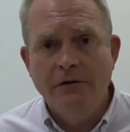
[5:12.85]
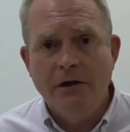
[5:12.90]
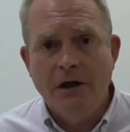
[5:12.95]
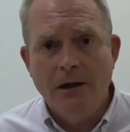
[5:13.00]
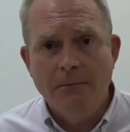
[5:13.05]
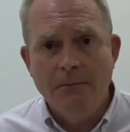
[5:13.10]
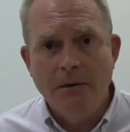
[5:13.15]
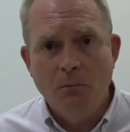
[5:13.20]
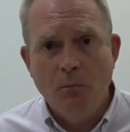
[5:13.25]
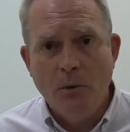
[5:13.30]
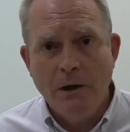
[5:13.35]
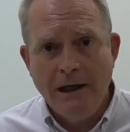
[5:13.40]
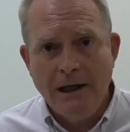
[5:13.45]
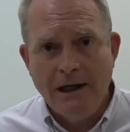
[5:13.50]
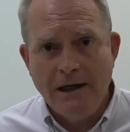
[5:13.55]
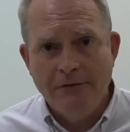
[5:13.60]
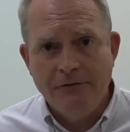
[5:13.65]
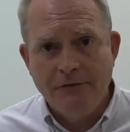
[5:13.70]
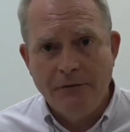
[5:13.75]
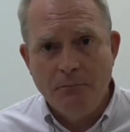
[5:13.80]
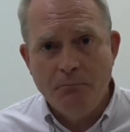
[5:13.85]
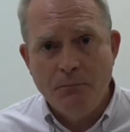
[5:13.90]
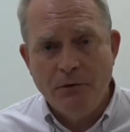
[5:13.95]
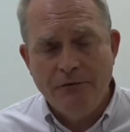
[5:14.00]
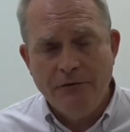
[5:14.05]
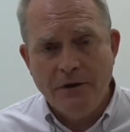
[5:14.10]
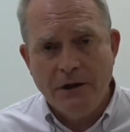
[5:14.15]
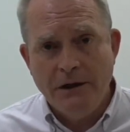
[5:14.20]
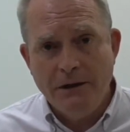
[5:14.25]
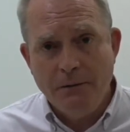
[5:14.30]
time, and we have to
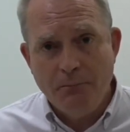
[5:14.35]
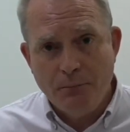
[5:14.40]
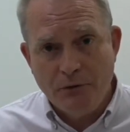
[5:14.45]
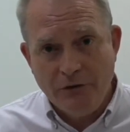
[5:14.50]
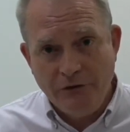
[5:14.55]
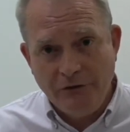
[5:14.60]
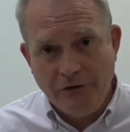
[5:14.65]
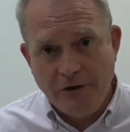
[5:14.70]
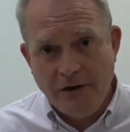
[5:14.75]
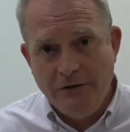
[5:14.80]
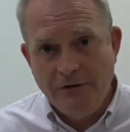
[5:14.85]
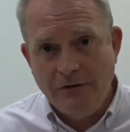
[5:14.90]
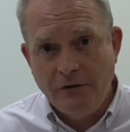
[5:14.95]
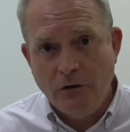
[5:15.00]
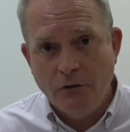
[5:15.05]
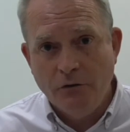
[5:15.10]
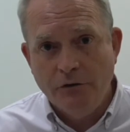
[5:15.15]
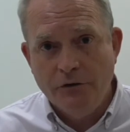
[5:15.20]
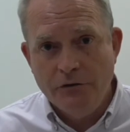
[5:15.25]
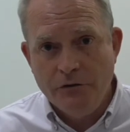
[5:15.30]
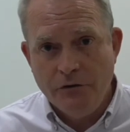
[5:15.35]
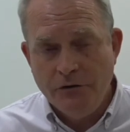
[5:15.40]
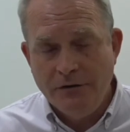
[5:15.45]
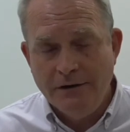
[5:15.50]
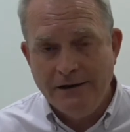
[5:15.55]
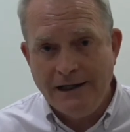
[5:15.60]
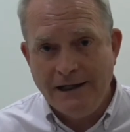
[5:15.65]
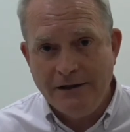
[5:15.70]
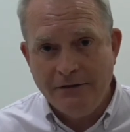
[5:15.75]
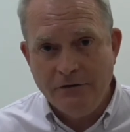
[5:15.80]
provide a precise longitude
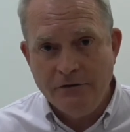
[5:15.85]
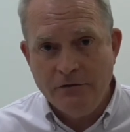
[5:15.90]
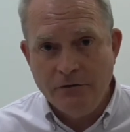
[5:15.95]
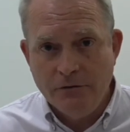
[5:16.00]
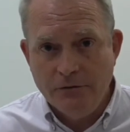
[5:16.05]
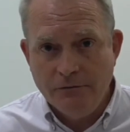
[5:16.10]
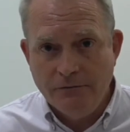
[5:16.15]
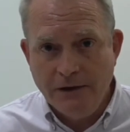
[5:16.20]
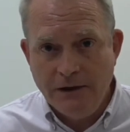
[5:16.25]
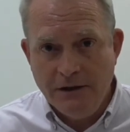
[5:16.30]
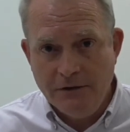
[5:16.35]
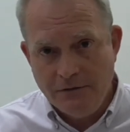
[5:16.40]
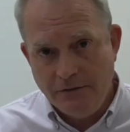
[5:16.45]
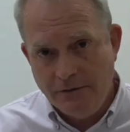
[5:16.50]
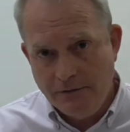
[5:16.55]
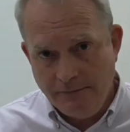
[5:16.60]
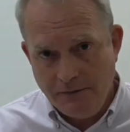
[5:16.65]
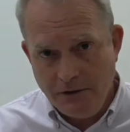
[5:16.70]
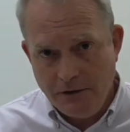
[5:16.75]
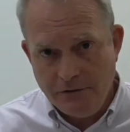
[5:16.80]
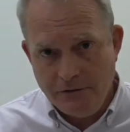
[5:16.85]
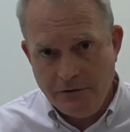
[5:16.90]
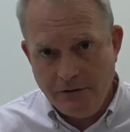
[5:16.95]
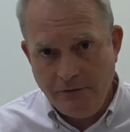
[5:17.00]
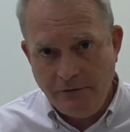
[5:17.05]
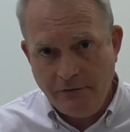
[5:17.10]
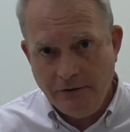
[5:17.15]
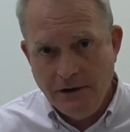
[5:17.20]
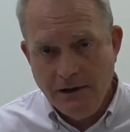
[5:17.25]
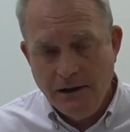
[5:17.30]
and latitude for each of the
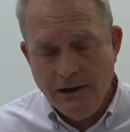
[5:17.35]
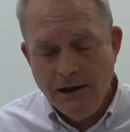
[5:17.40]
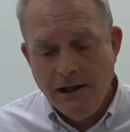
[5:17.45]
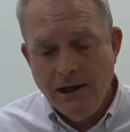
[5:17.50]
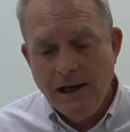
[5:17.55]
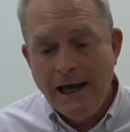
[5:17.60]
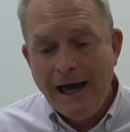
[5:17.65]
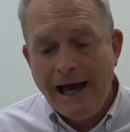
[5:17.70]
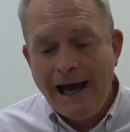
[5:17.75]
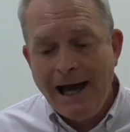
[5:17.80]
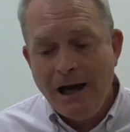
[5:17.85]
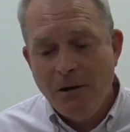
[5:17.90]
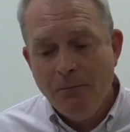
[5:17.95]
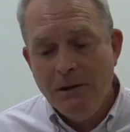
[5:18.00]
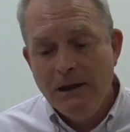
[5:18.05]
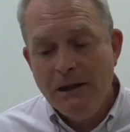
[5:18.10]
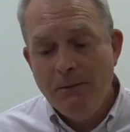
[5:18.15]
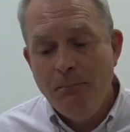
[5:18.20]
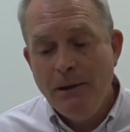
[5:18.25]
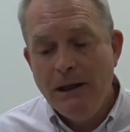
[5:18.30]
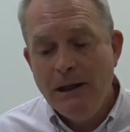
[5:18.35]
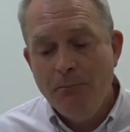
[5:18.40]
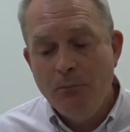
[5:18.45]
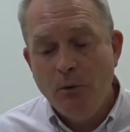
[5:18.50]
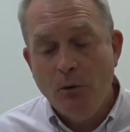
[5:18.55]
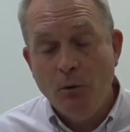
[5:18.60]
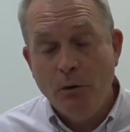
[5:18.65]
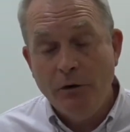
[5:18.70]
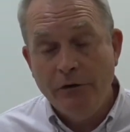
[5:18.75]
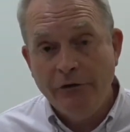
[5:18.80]
villages, how many
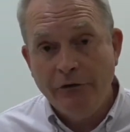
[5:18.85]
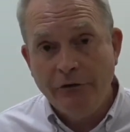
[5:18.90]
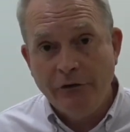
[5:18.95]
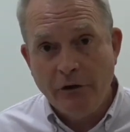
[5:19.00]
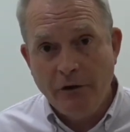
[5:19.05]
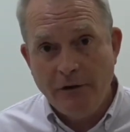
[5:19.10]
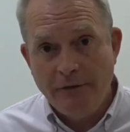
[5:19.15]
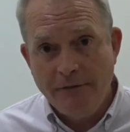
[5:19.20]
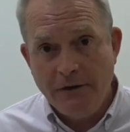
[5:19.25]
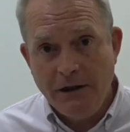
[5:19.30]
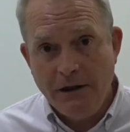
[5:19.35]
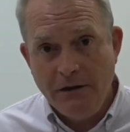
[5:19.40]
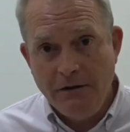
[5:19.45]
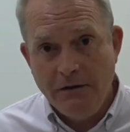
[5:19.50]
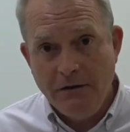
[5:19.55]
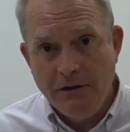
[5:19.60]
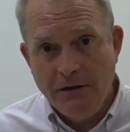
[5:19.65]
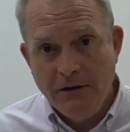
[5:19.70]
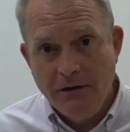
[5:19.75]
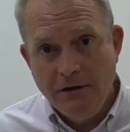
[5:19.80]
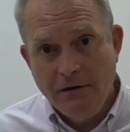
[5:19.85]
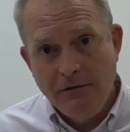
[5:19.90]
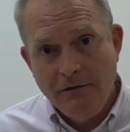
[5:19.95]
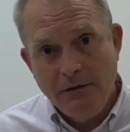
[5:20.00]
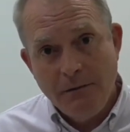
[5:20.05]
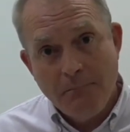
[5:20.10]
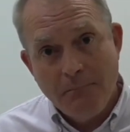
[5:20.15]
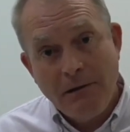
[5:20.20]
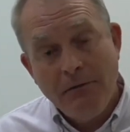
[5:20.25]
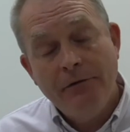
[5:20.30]
people were surveyed,
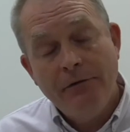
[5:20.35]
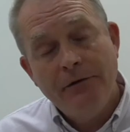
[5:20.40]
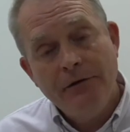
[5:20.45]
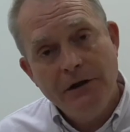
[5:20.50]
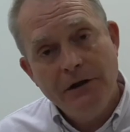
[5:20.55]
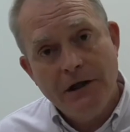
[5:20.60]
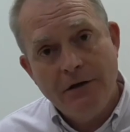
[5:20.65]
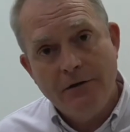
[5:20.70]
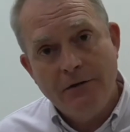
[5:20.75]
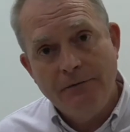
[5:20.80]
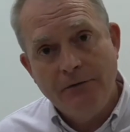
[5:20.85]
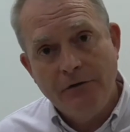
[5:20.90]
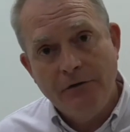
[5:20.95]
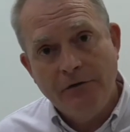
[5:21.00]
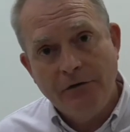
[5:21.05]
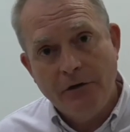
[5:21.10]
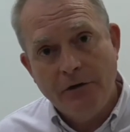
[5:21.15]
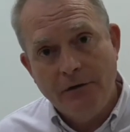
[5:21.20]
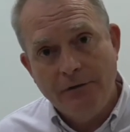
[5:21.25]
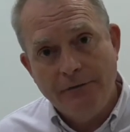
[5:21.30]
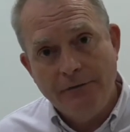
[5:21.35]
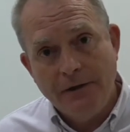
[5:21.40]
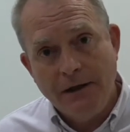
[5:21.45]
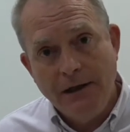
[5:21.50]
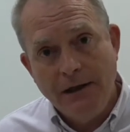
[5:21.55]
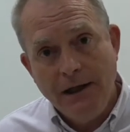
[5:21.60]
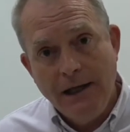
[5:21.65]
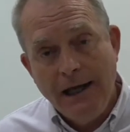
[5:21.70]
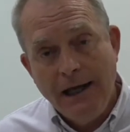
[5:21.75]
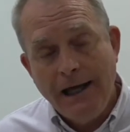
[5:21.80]
the month and year of the survey,
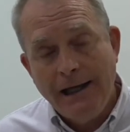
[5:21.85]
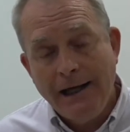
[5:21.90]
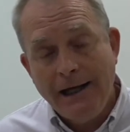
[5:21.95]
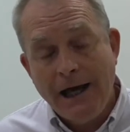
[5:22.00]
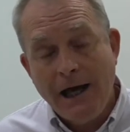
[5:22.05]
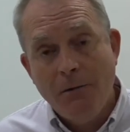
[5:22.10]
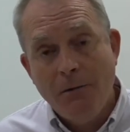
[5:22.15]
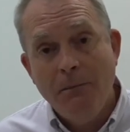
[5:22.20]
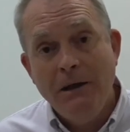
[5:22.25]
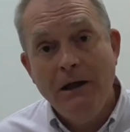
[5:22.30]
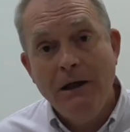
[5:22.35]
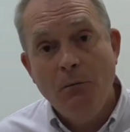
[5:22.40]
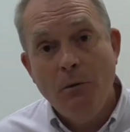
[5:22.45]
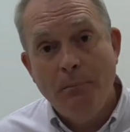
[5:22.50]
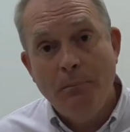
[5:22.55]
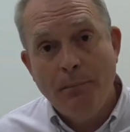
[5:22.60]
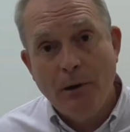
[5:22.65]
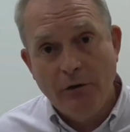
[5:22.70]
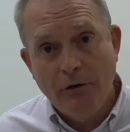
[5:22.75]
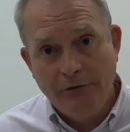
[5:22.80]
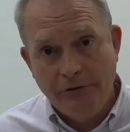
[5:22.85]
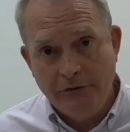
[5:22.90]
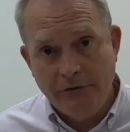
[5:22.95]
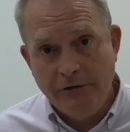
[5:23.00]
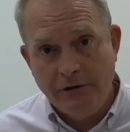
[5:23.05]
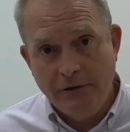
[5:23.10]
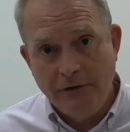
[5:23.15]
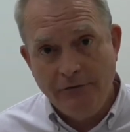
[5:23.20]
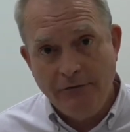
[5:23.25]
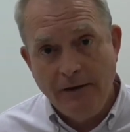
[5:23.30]
and how many were
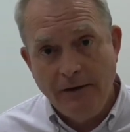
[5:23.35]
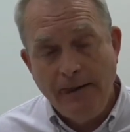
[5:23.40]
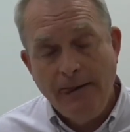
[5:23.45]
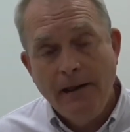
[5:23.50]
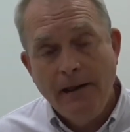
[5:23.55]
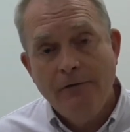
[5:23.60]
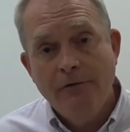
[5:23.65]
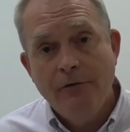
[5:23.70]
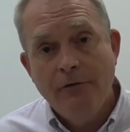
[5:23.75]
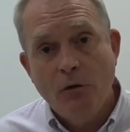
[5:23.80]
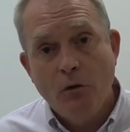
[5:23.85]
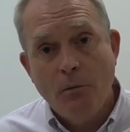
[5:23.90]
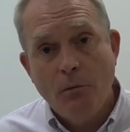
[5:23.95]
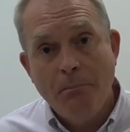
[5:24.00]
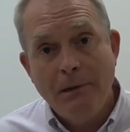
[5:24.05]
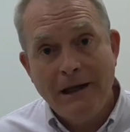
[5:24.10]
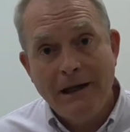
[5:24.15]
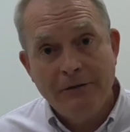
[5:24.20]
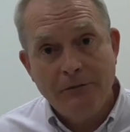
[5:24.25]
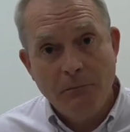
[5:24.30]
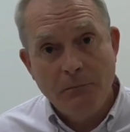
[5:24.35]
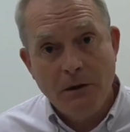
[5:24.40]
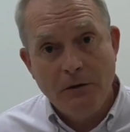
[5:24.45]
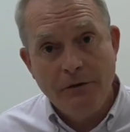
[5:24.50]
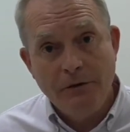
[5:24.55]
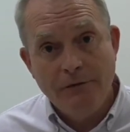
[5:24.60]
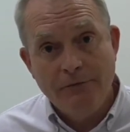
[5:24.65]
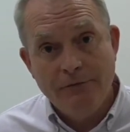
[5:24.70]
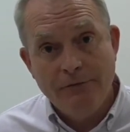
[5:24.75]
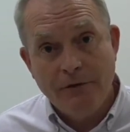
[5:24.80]
positive for
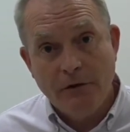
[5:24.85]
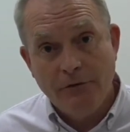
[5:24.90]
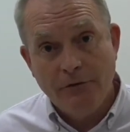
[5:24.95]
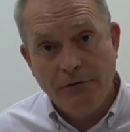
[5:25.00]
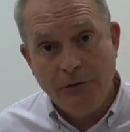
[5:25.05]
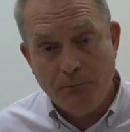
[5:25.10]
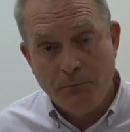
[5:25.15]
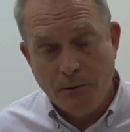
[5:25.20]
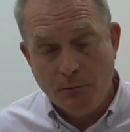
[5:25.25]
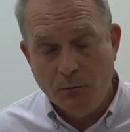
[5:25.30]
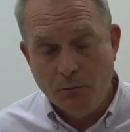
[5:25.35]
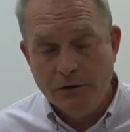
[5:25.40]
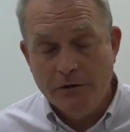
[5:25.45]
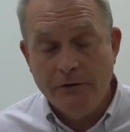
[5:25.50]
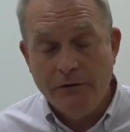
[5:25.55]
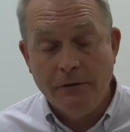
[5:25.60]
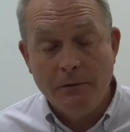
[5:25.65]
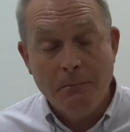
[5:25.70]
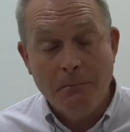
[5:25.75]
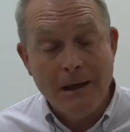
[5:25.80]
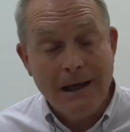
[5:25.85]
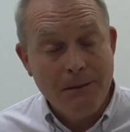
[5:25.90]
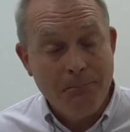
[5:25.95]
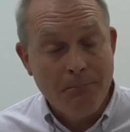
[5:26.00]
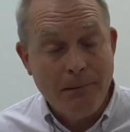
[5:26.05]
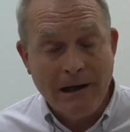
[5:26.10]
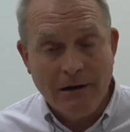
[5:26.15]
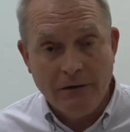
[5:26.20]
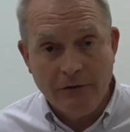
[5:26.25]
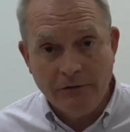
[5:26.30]
Plasmodium falciparum, which is the main
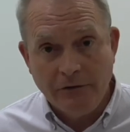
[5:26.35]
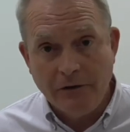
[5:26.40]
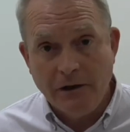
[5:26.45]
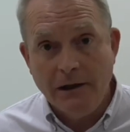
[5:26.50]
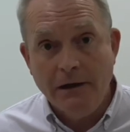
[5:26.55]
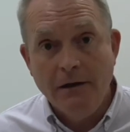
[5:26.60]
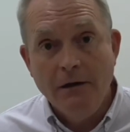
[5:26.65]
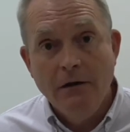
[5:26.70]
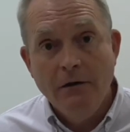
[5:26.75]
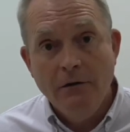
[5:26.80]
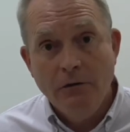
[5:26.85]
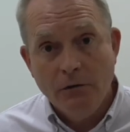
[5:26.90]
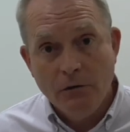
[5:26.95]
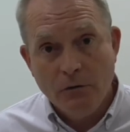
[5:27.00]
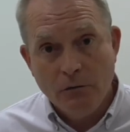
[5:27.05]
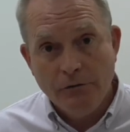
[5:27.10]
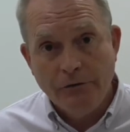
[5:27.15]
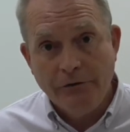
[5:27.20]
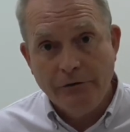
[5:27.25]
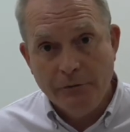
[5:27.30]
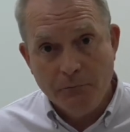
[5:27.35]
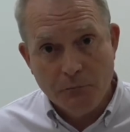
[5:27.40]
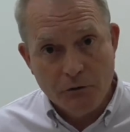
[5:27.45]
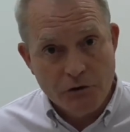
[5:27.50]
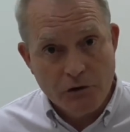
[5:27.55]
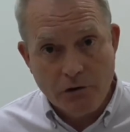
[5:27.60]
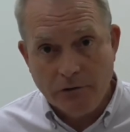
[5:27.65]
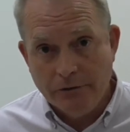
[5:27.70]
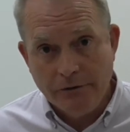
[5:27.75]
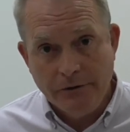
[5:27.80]
parasite that causes the
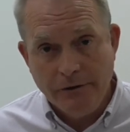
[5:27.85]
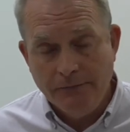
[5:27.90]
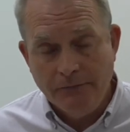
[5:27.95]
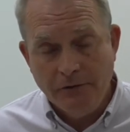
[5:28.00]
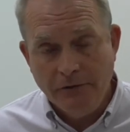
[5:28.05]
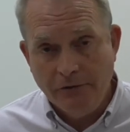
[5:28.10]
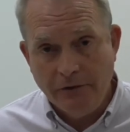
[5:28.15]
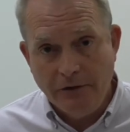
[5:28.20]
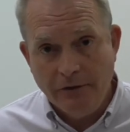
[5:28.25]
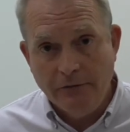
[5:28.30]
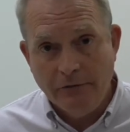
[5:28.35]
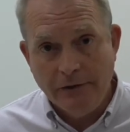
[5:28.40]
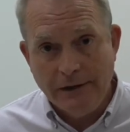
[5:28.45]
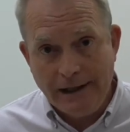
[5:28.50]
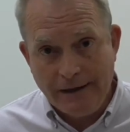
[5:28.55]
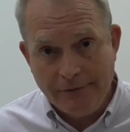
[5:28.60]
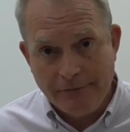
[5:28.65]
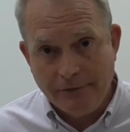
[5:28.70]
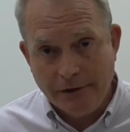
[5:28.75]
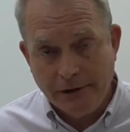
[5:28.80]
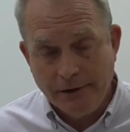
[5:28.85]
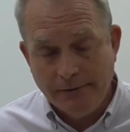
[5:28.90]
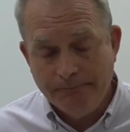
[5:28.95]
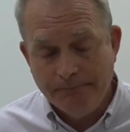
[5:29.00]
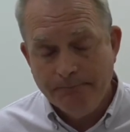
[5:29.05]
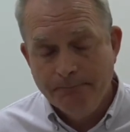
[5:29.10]
majority of disease in Africa.